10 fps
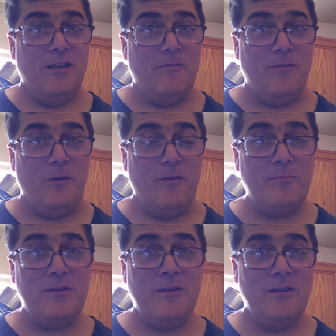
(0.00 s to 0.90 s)

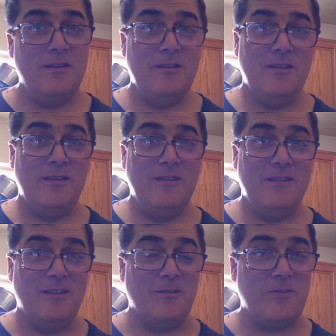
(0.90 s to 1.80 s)
November.
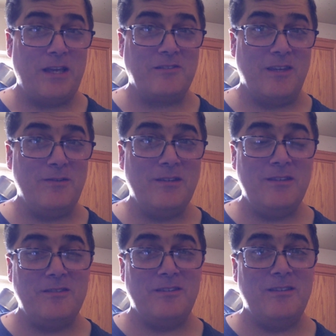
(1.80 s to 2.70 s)
You know, Thanksgiving
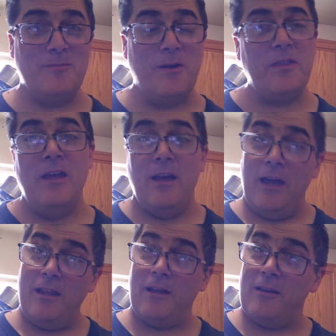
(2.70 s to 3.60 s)
is in this month,
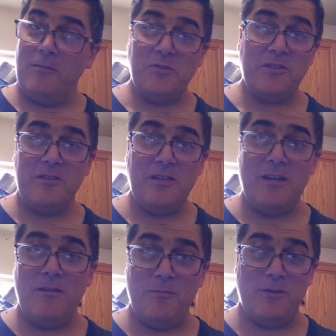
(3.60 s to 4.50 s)
and I'm just gonna
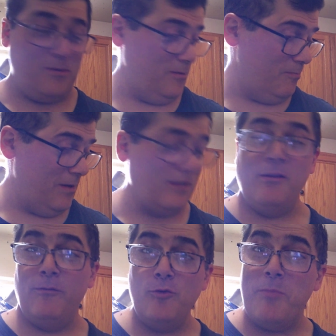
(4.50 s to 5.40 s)
say, with my
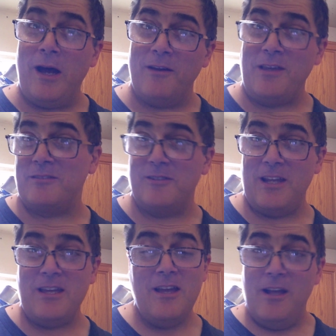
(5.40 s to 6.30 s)
little faux pas
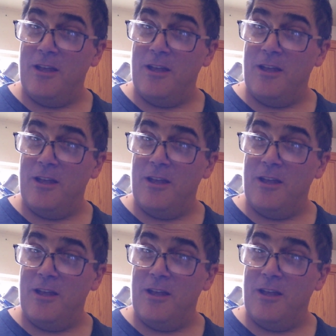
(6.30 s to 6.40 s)
yesterday,